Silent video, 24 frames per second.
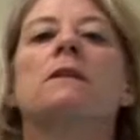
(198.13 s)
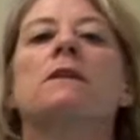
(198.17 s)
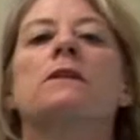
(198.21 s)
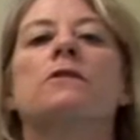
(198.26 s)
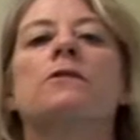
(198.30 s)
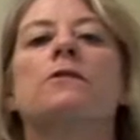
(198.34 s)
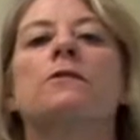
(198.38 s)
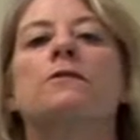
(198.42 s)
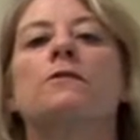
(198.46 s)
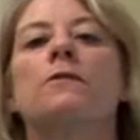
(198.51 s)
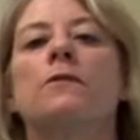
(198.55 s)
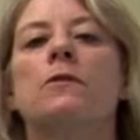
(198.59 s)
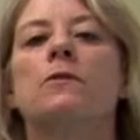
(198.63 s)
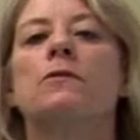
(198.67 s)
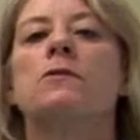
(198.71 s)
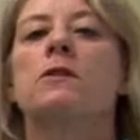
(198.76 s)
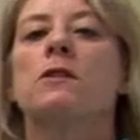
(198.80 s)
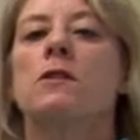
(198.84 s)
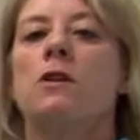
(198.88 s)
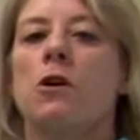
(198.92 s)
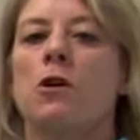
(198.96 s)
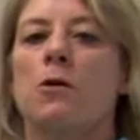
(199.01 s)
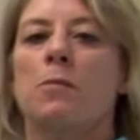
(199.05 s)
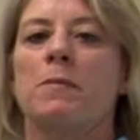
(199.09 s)
in your
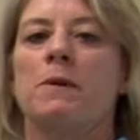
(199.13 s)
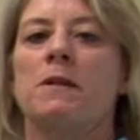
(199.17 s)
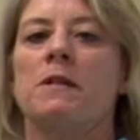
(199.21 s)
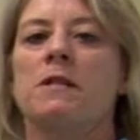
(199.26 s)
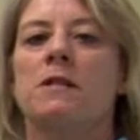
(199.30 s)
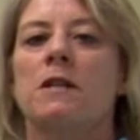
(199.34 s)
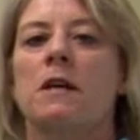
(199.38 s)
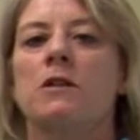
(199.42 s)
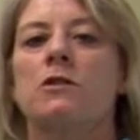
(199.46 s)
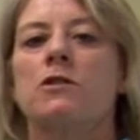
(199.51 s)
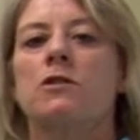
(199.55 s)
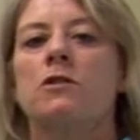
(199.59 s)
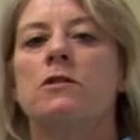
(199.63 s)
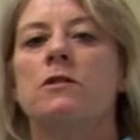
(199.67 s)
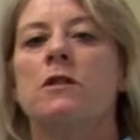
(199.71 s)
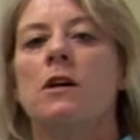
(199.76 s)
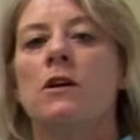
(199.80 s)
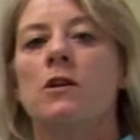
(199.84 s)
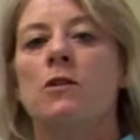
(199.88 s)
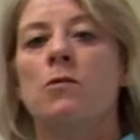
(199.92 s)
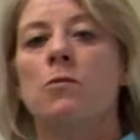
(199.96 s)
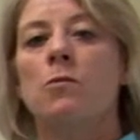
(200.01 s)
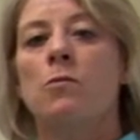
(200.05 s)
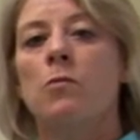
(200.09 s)
first therapy session
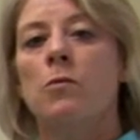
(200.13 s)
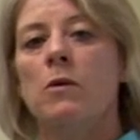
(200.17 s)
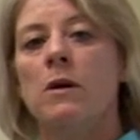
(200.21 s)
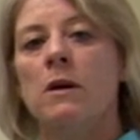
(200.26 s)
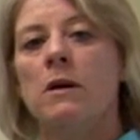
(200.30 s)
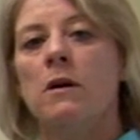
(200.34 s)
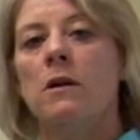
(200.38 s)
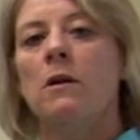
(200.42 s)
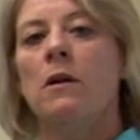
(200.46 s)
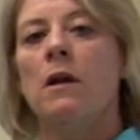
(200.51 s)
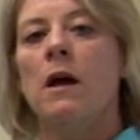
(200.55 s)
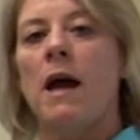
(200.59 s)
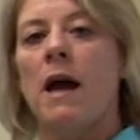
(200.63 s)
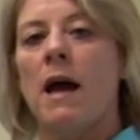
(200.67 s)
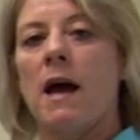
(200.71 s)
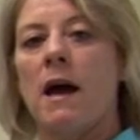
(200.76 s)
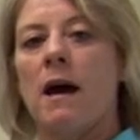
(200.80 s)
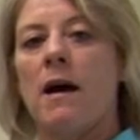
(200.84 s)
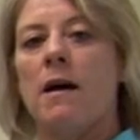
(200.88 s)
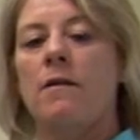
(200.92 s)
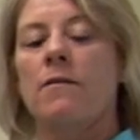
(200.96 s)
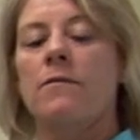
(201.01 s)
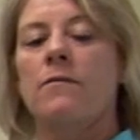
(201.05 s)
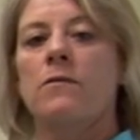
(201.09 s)
that you will
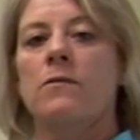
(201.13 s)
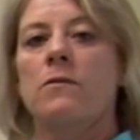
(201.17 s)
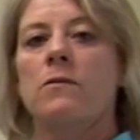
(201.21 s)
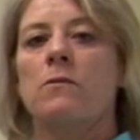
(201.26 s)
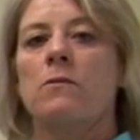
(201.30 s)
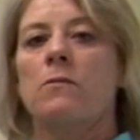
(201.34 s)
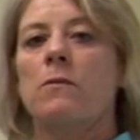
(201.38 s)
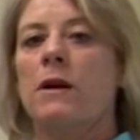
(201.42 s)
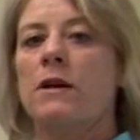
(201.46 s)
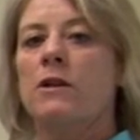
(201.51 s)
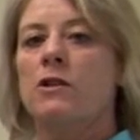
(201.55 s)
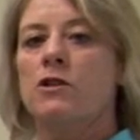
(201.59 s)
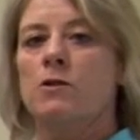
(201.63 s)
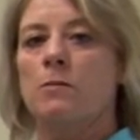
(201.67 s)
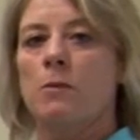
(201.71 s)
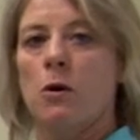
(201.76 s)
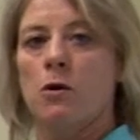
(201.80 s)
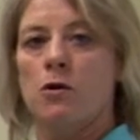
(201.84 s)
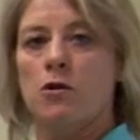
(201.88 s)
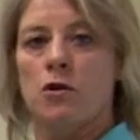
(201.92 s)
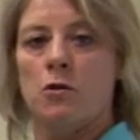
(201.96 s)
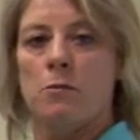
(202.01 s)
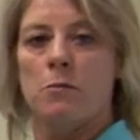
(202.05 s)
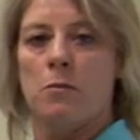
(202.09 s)
have range of
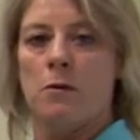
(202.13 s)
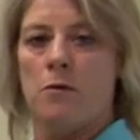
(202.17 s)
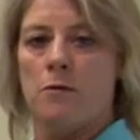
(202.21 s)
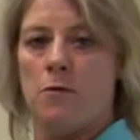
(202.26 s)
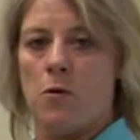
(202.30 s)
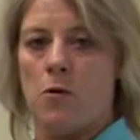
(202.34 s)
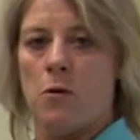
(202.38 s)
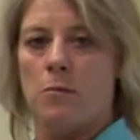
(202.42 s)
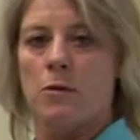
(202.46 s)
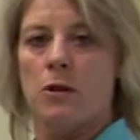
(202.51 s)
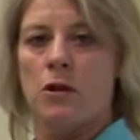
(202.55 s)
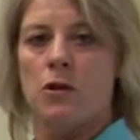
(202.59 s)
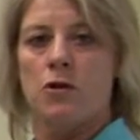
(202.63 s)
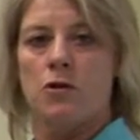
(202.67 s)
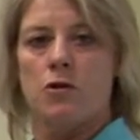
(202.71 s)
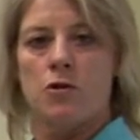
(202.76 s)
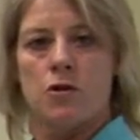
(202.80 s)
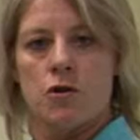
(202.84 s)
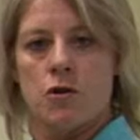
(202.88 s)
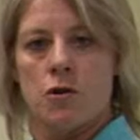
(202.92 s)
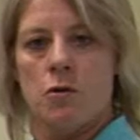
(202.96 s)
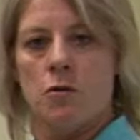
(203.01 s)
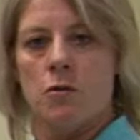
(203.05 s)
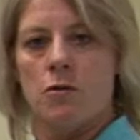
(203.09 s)
motion performed on your
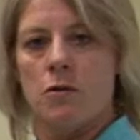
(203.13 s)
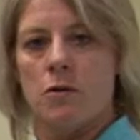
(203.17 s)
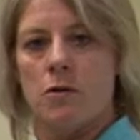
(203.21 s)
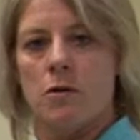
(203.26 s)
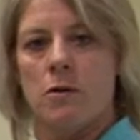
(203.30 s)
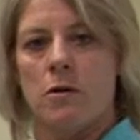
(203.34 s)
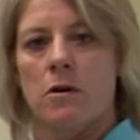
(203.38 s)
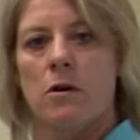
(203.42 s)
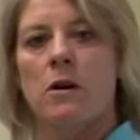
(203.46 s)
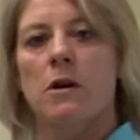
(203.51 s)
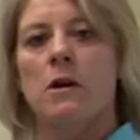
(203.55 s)
shoulder.